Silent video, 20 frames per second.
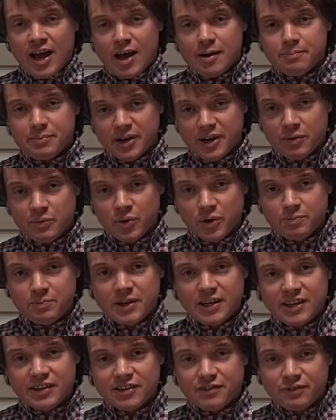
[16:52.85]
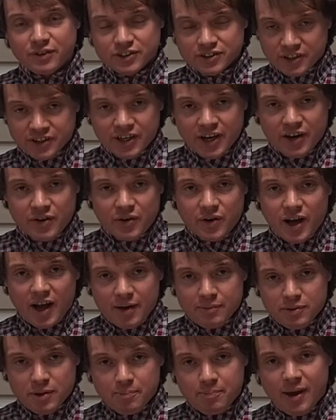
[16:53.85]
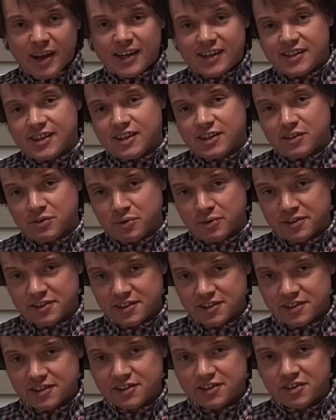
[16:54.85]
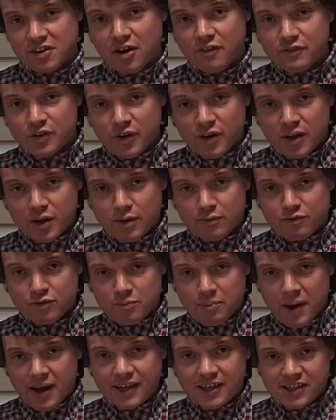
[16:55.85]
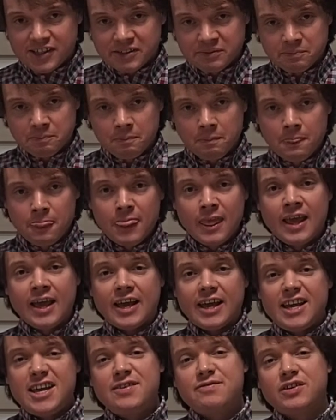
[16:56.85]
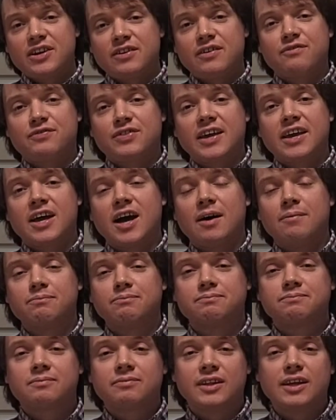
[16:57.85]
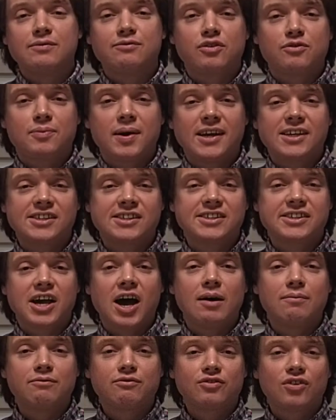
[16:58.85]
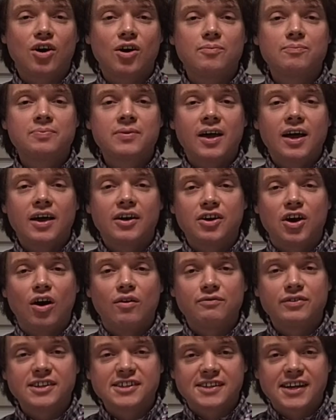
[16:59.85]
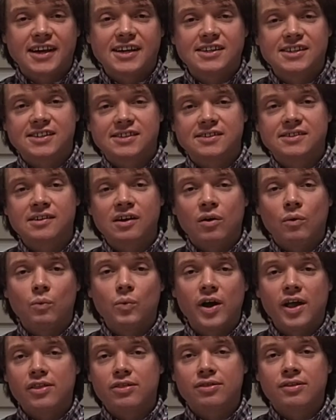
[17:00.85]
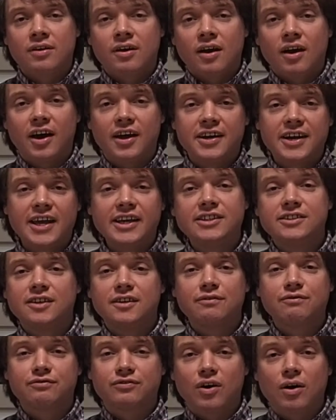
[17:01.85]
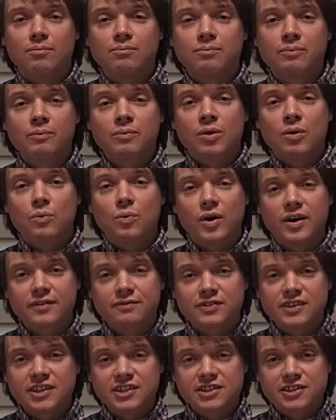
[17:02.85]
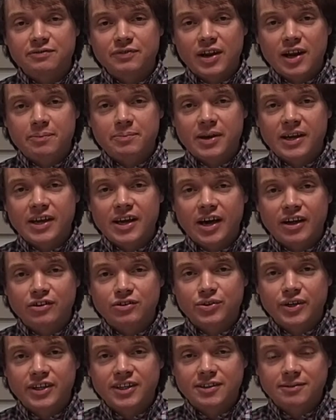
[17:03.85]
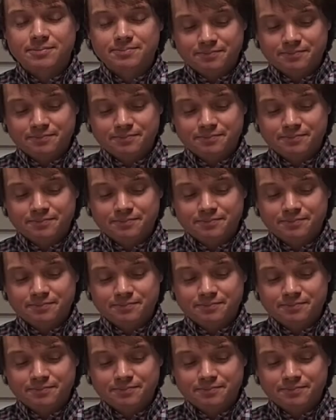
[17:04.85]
but it would be useful to know the basic sources of your information, even if the information's come from a conversation with a native from one of these developing countries.